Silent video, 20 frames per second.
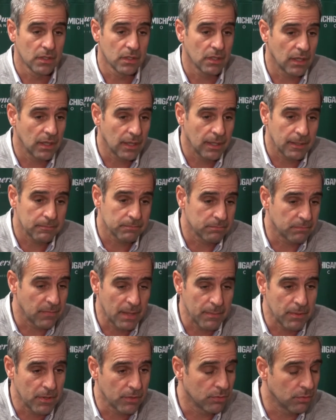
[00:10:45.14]
um,
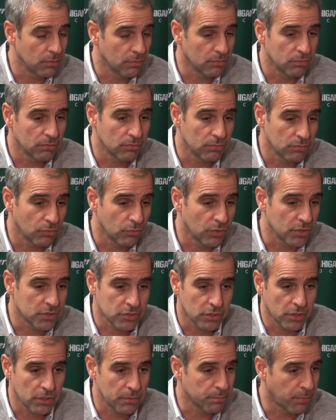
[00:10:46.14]
maybe with
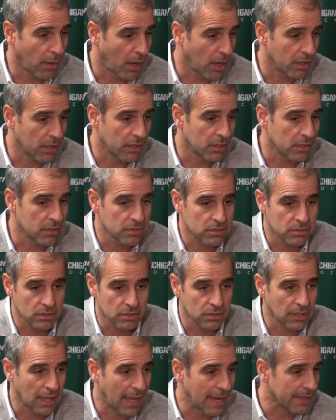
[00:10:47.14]
certain partners or
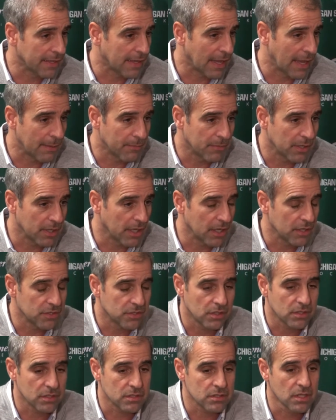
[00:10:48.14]
line
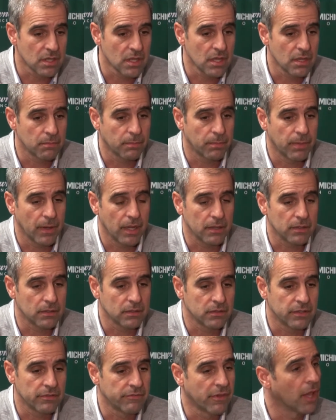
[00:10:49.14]
combinations. But
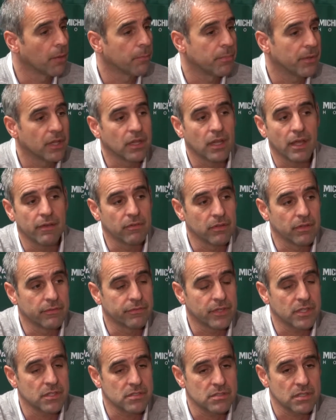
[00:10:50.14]
developing a level
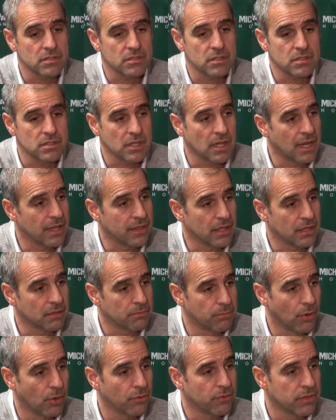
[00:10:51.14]
of consistency, and I think
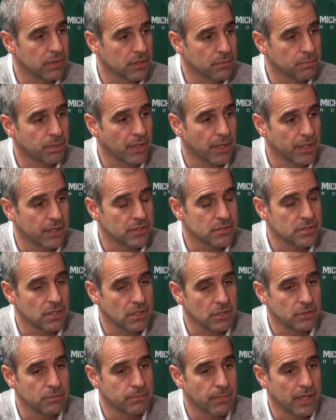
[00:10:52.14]
both of the players that
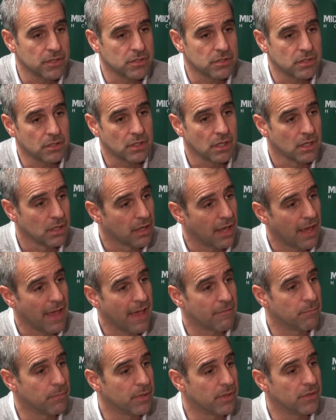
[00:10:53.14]
you mentioned
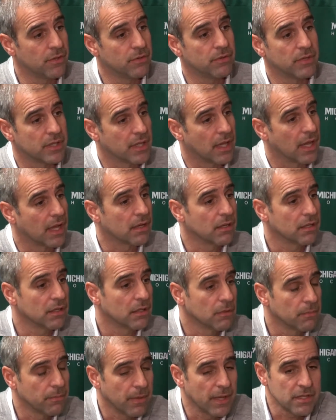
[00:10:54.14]
have been doing that. You
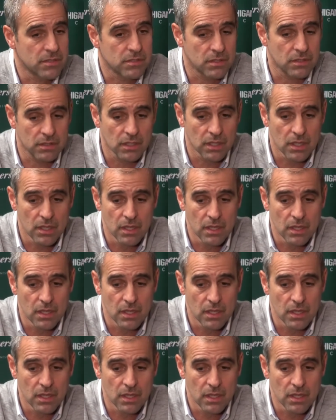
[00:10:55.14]
know, Mason